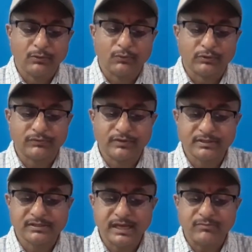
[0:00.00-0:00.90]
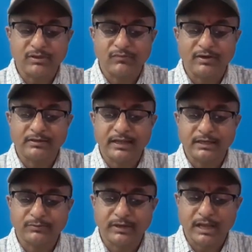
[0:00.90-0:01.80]
For the first time he felt
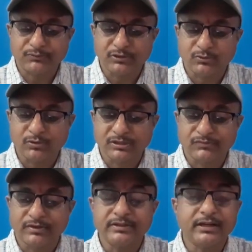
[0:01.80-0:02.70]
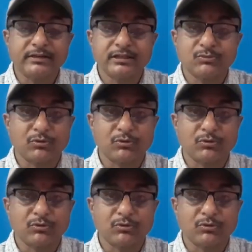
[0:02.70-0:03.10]
that perhaps it was a funny address,